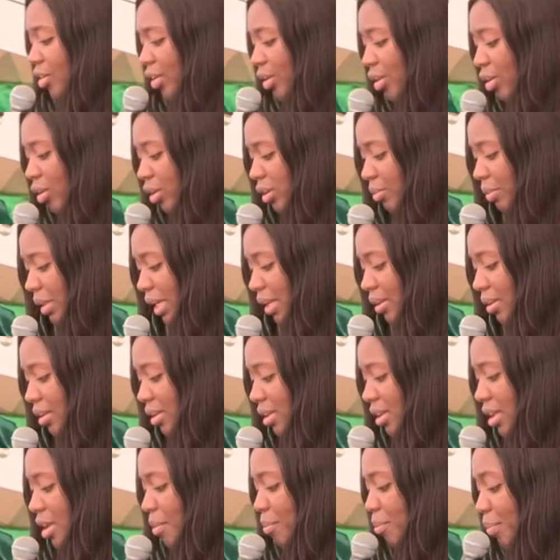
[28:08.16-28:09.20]
our economy,
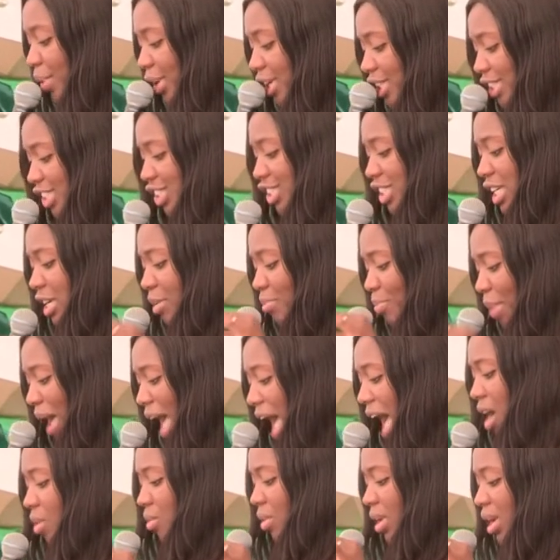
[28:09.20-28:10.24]
pushing
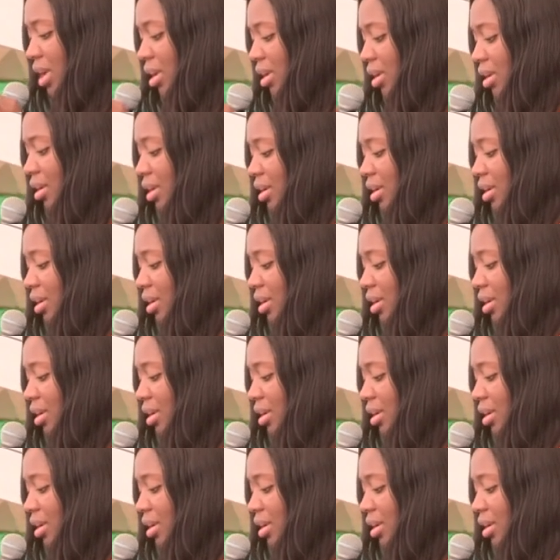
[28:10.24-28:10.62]
power